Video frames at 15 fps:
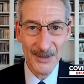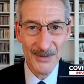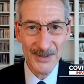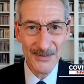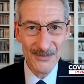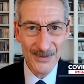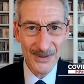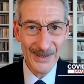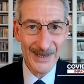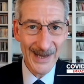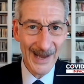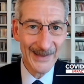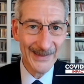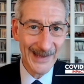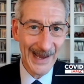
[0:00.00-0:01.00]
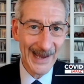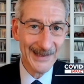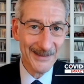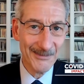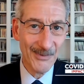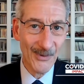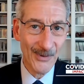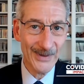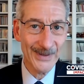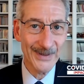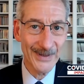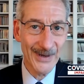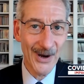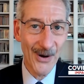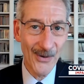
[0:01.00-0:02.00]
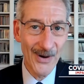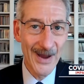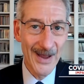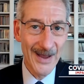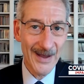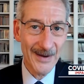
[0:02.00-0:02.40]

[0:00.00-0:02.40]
So it's really not that important to know.